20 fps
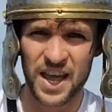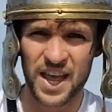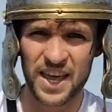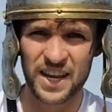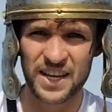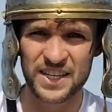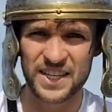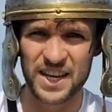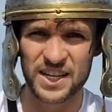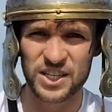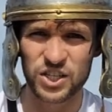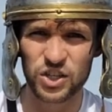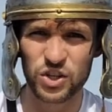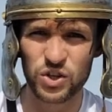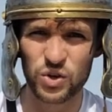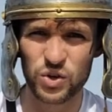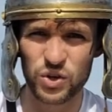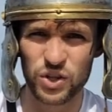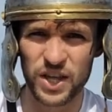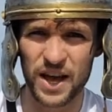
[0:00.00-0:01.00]
It is a
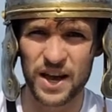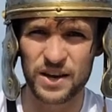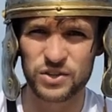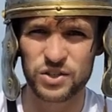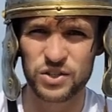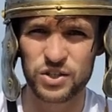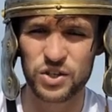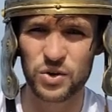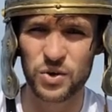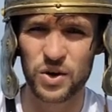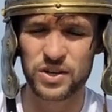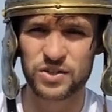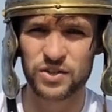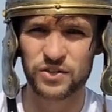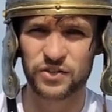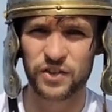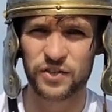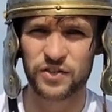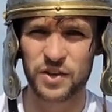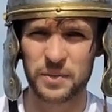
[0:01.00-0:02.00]

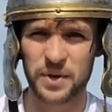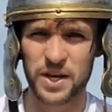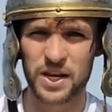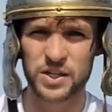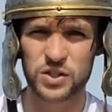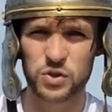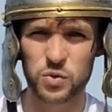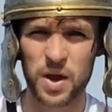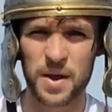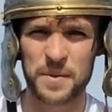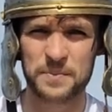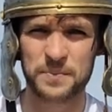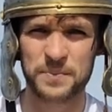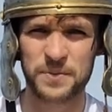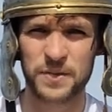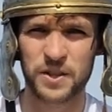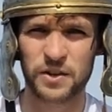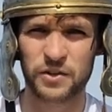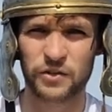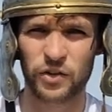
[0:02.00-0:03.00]
2,250 meter swim,
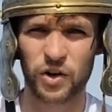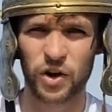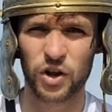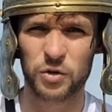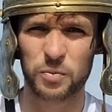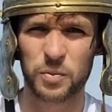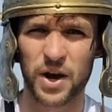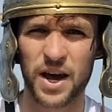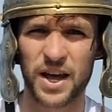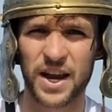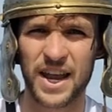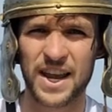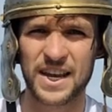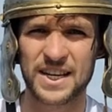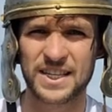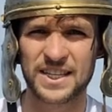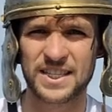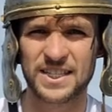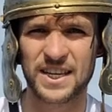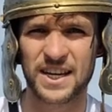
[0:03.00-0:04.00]
followed by an
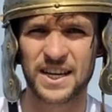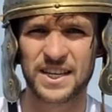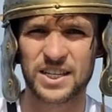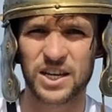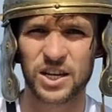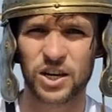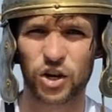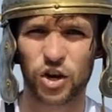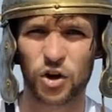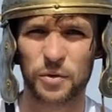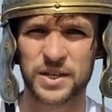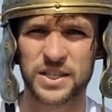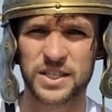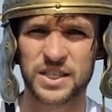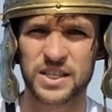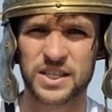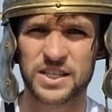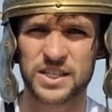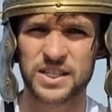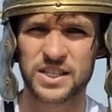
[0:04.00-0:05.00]
86
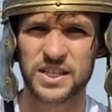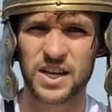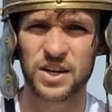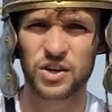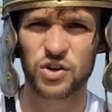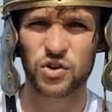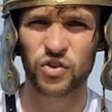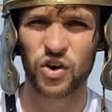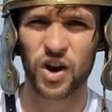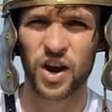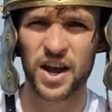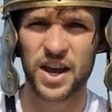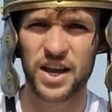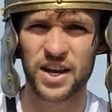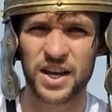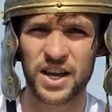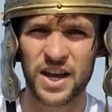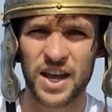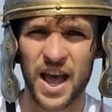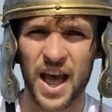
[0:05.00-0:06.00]
kilometer cycle
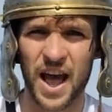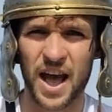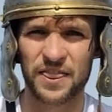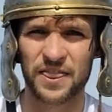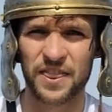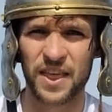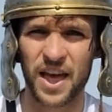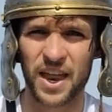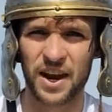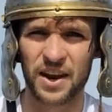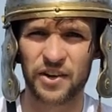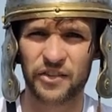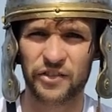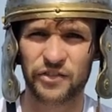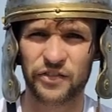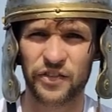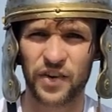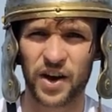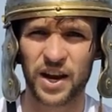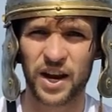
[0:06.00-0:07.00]
ride, and then
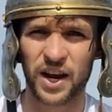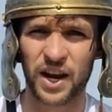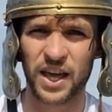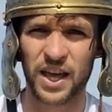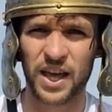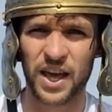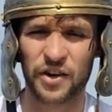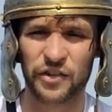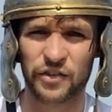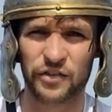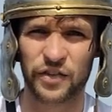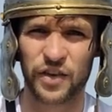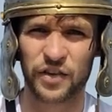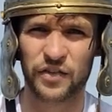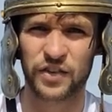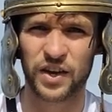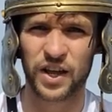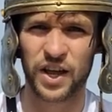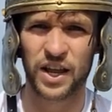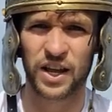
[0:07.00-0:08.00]
finally a
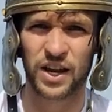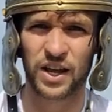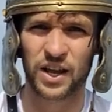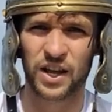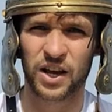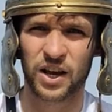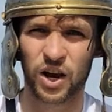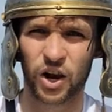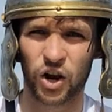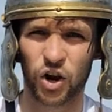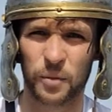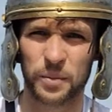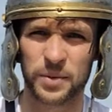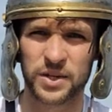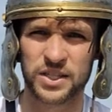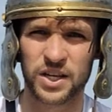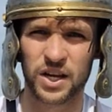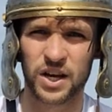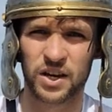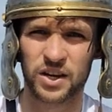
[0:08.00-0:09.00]
15
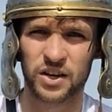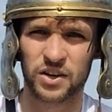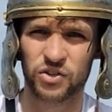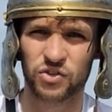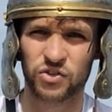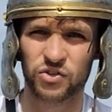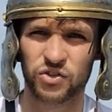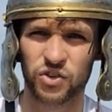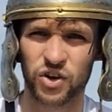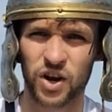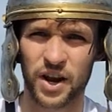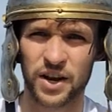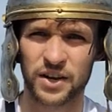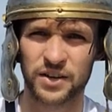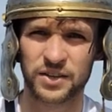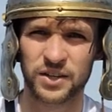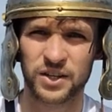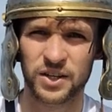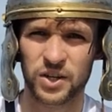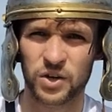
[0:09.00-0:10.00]
kilometer
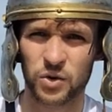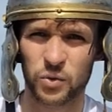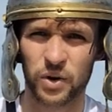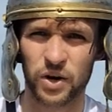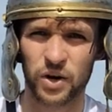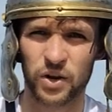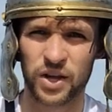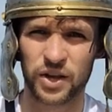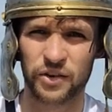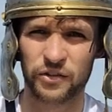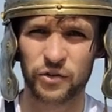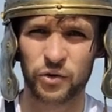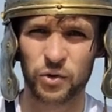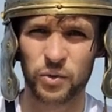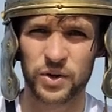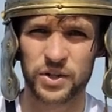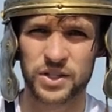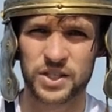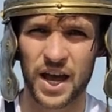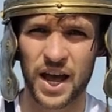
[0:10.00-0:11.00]
run. We're looking
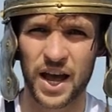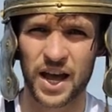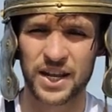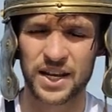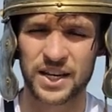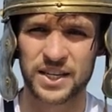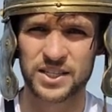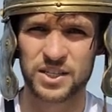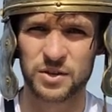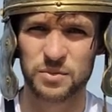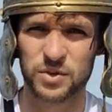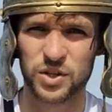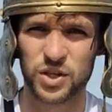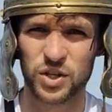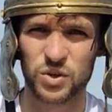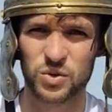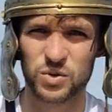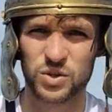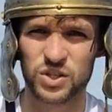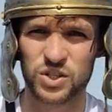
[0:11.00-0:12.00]
forward to adding some
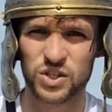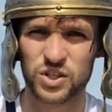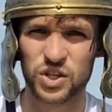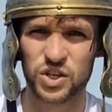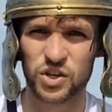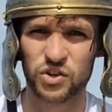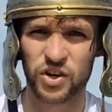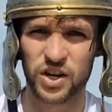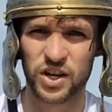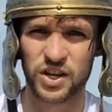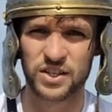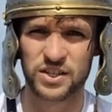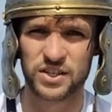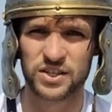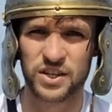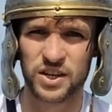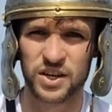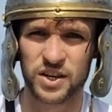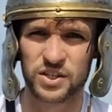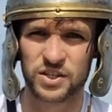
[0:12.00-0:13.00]
new
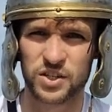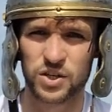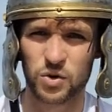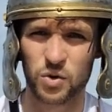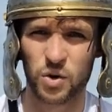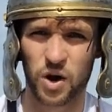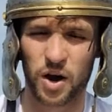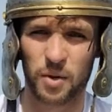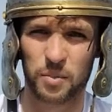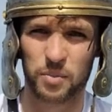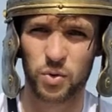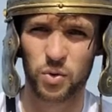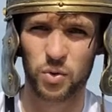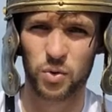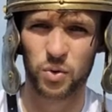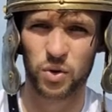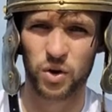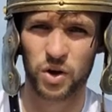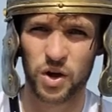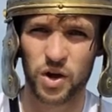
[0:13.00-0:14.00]
Centurions to our
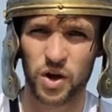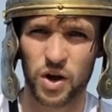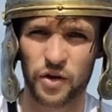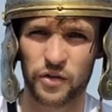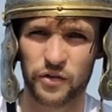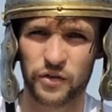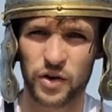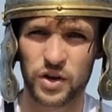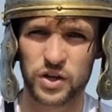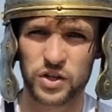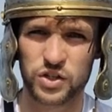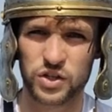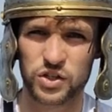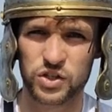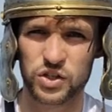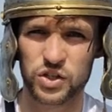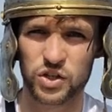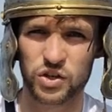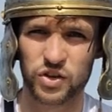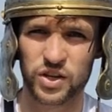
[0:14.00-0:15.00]
pool of
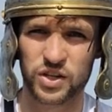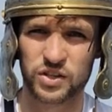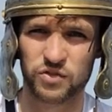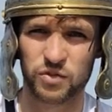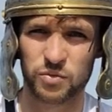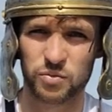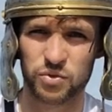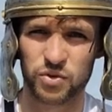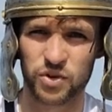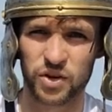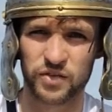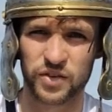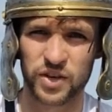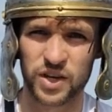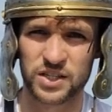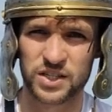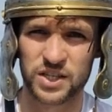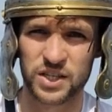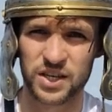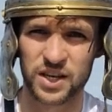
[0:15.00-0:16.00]
Centurions from
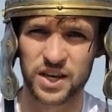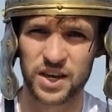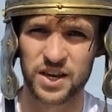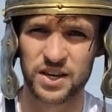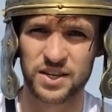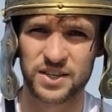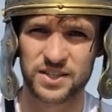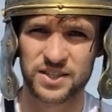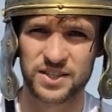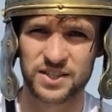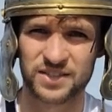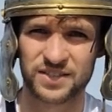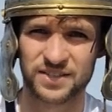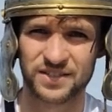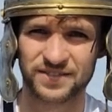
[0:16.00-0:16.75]
previous years.